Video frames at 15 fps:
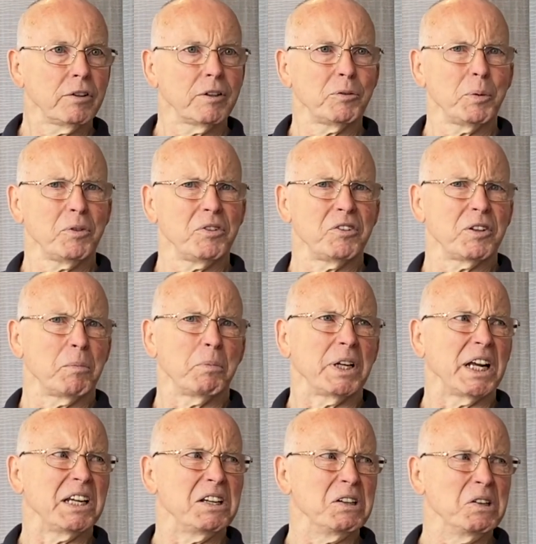especially
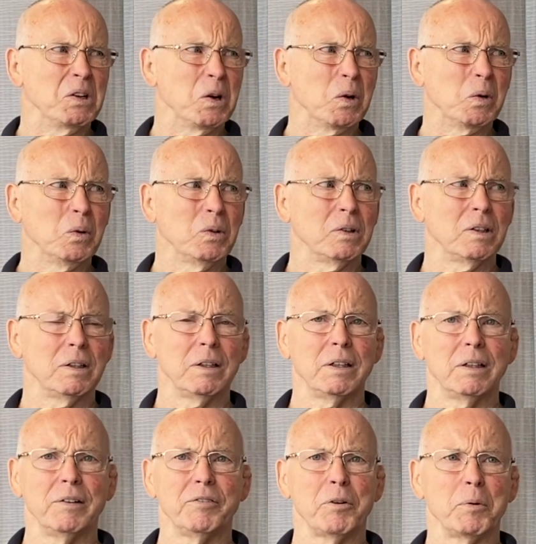somebody I didn't know
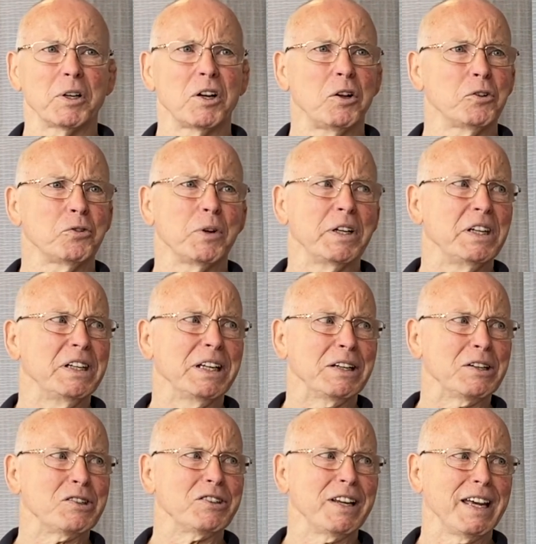from a culture I didn't
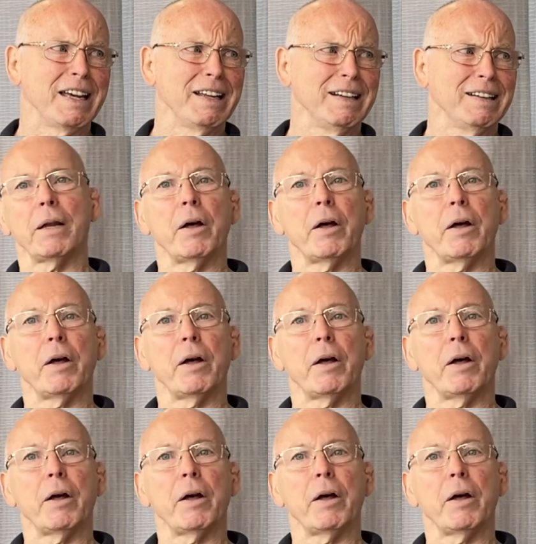understand.